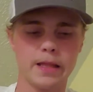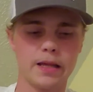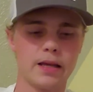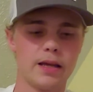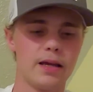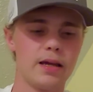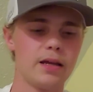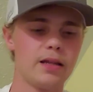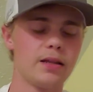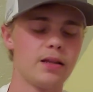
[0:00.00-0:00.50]

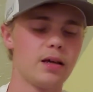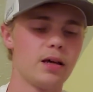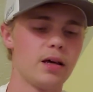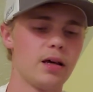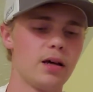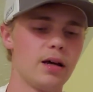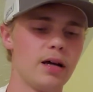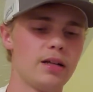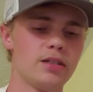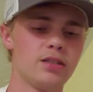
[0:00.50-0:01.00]
And
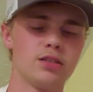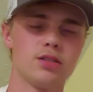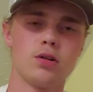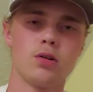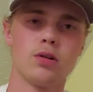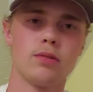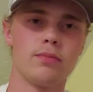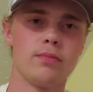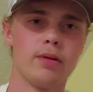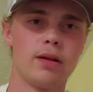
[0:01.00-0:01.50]
I
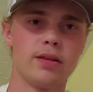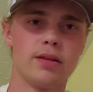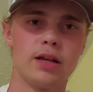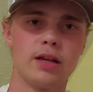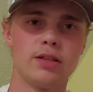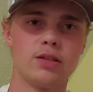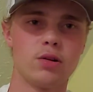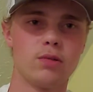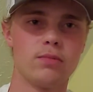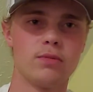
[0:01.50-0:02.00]
told him
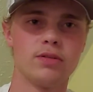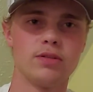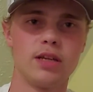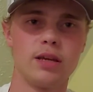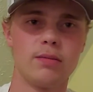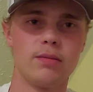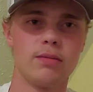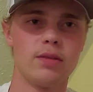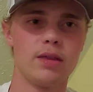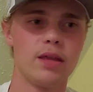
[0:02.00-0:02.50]
the
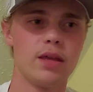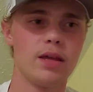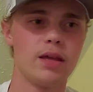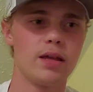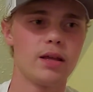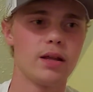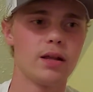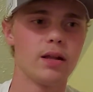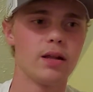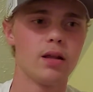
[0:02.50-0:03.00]
same
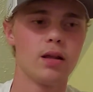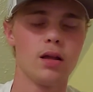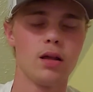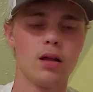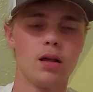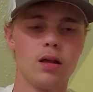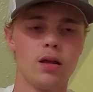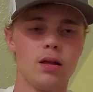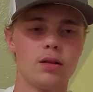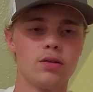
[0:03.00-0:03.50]
thing. I
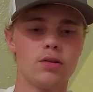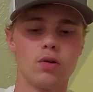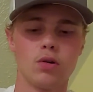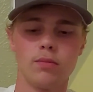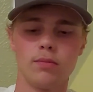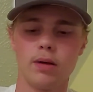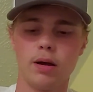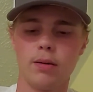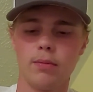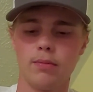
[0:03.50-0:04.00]
told him
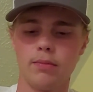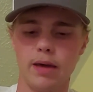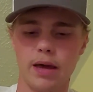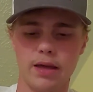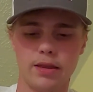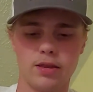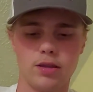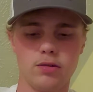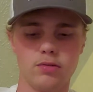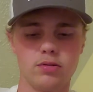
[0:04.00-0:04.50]
about
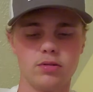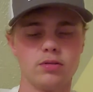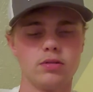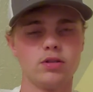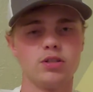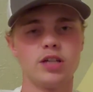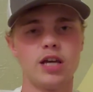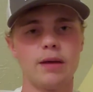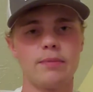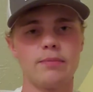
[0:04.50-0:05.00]
Matthew
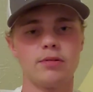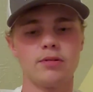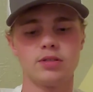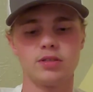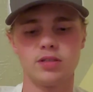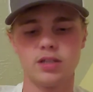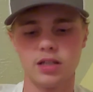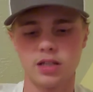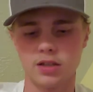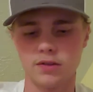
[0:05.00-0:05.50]
chapter
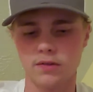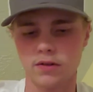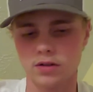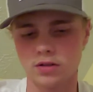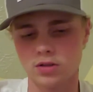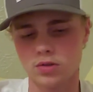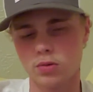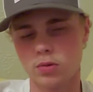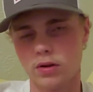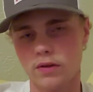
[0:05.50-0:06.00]
6, verse
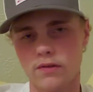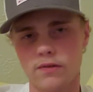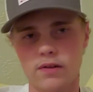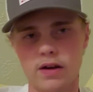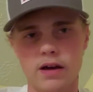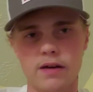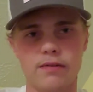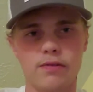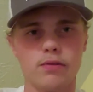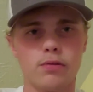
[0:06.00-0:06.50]

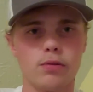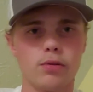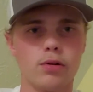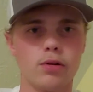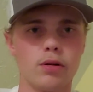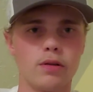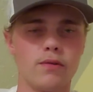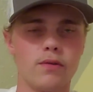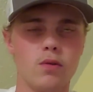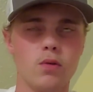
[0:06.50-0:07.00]
25 through
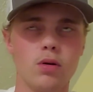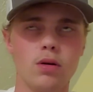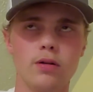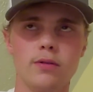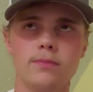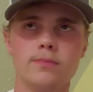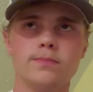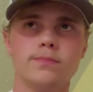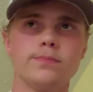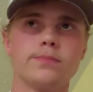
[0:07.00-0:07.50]
34,
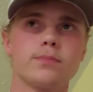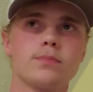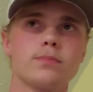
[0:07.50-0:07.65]
and